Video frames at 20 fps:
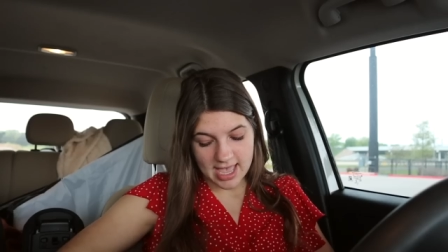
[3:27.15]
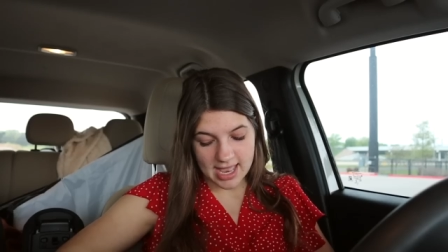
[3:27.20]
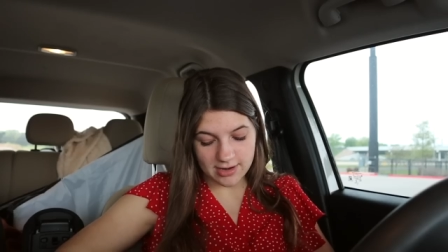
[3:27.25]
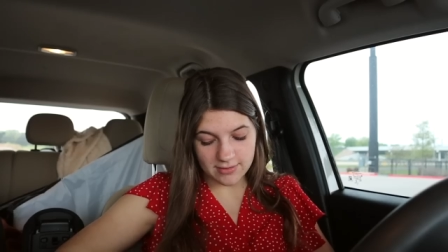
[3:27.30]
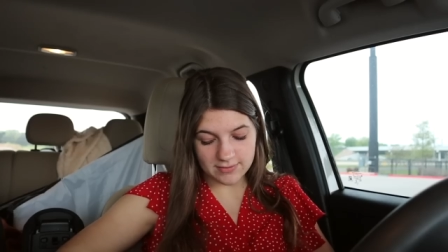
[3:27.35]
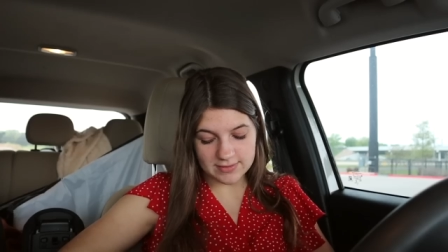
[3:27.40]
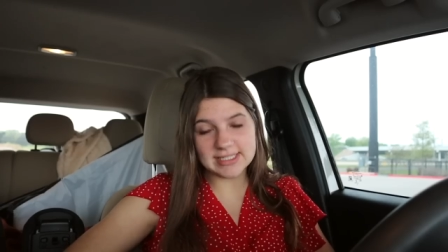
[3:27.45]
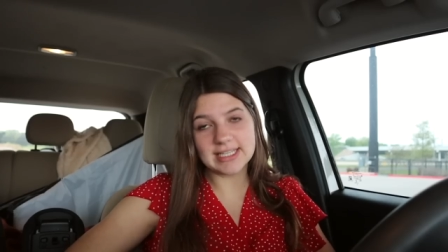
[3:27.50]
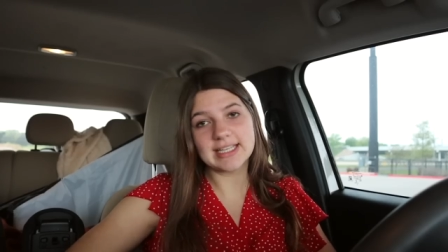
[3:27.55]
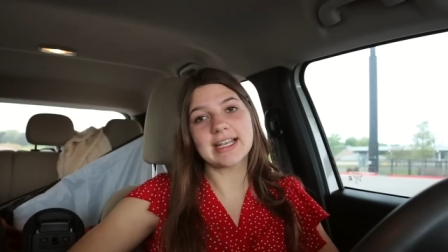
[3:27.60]

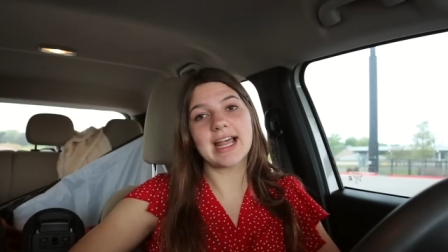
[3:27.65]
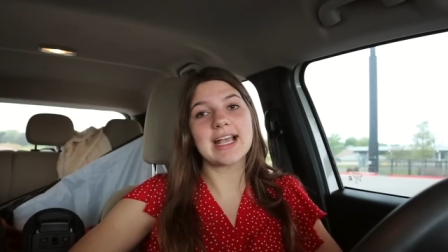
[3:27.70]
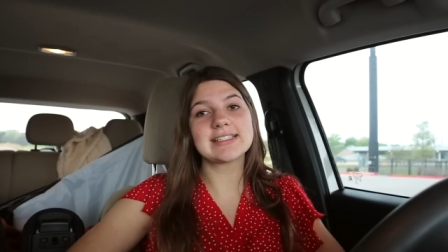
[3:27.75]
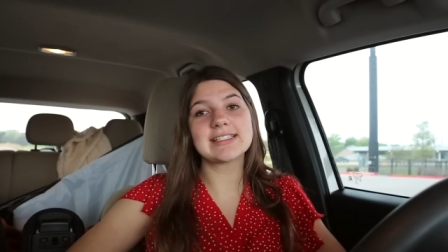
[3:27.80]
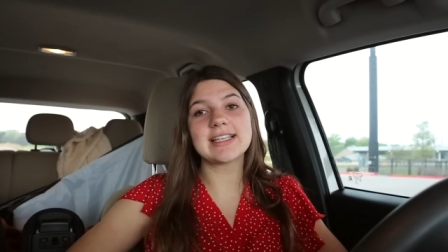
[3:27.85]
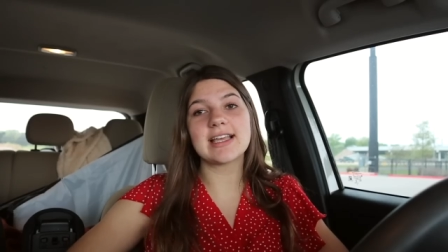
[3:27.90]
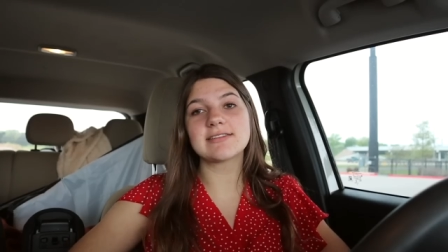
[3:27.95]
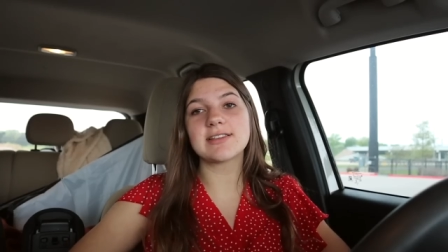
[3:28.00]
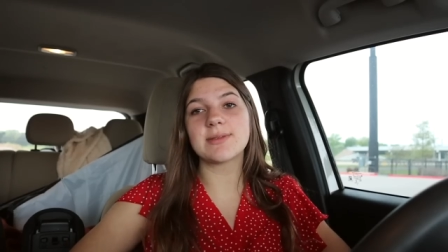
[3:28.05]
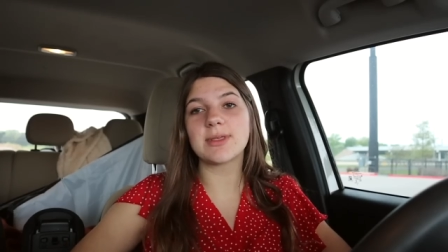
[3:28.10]
and it was like
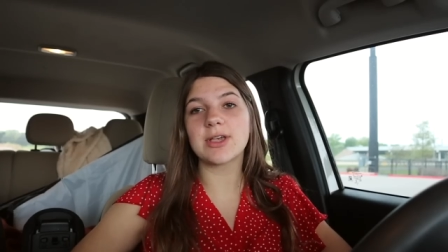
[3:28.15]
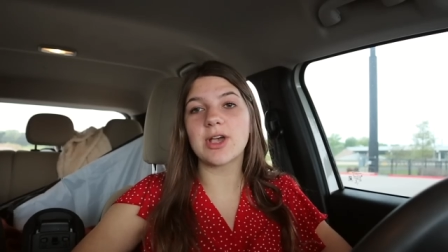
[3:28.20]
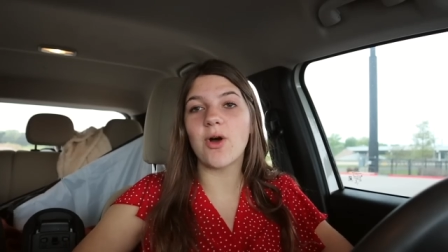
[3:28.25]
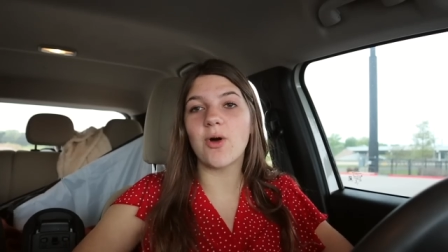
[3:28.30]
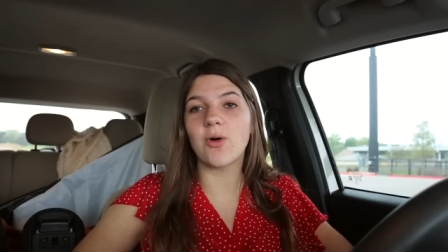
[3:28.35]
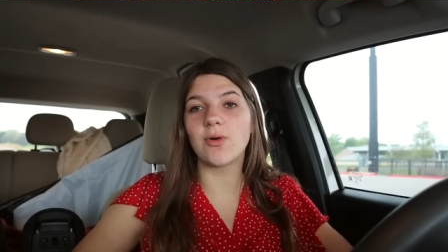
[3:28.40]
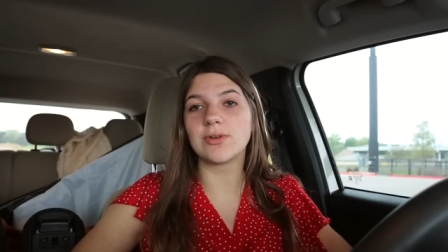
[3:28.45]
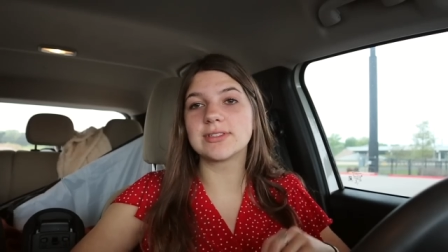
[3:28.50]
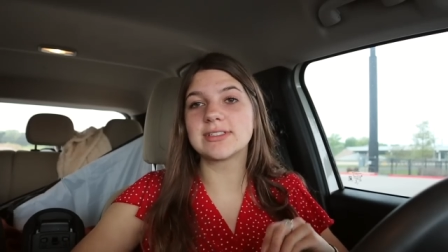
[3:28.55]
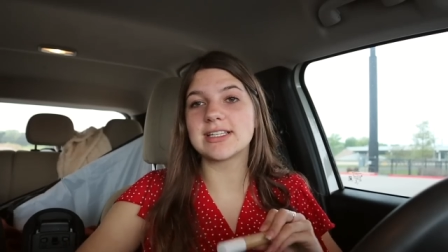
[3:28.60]
nice to have something
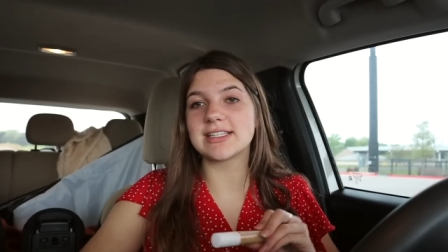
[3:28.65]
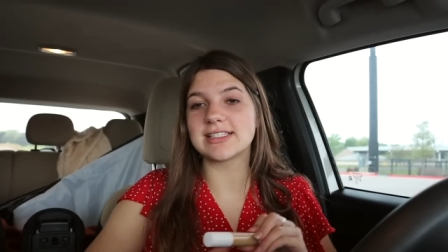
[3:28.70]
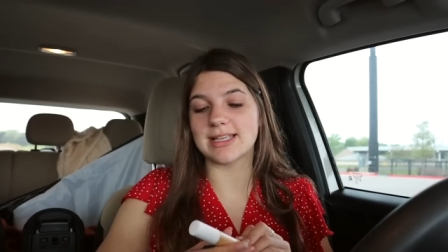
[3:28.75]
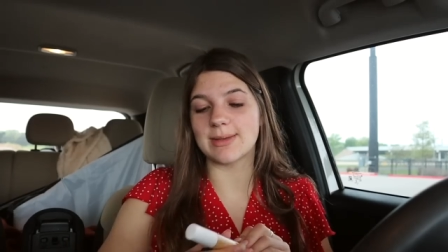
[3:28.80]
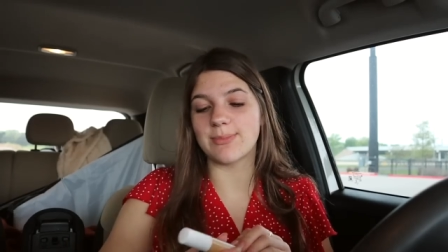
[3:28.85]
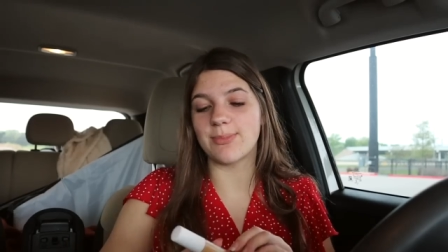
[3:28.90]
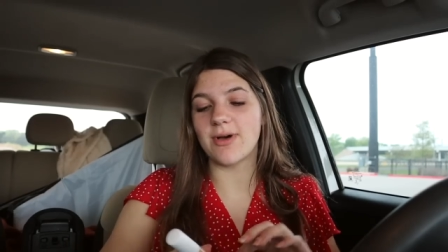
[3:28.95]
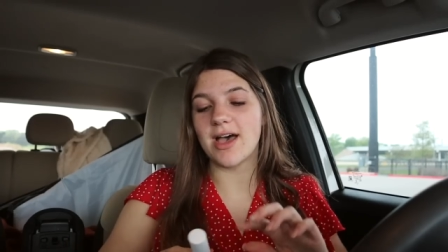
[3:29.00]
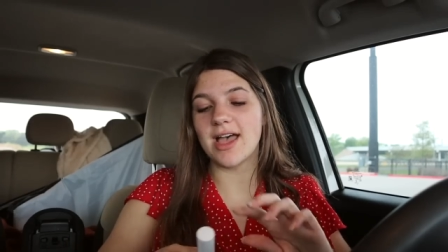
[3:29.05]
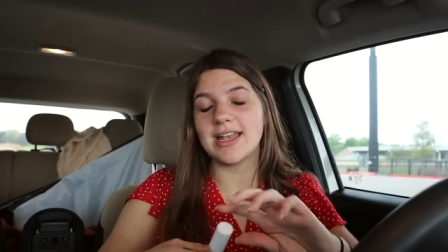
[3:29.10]
cold to
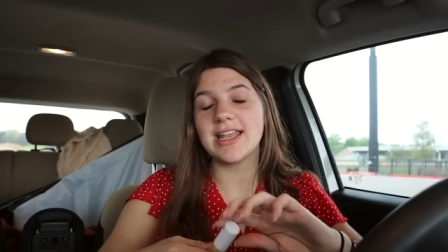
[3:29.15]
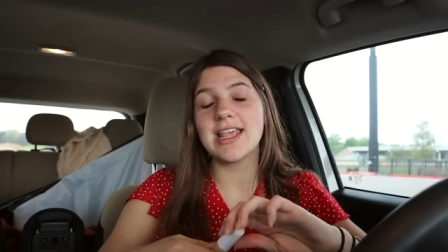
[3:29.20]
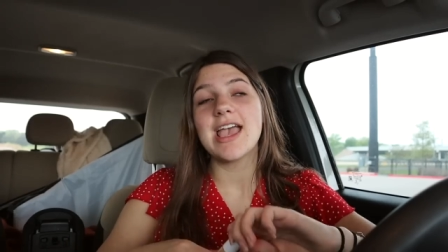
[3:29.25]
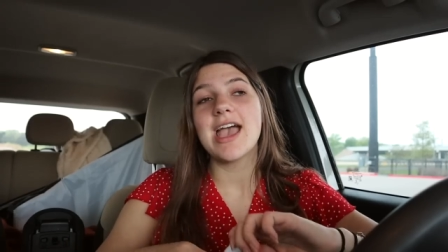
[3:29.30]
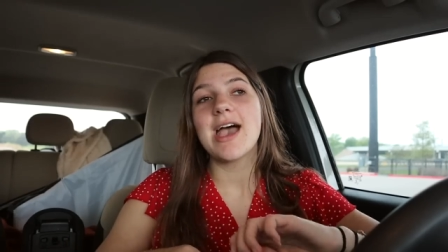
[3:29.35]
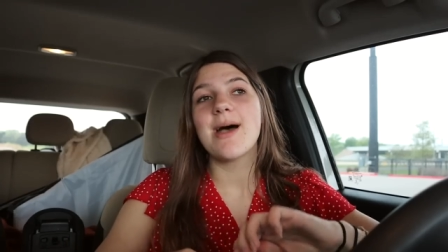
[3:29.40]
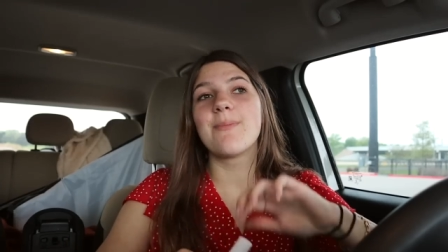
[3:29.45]
sip on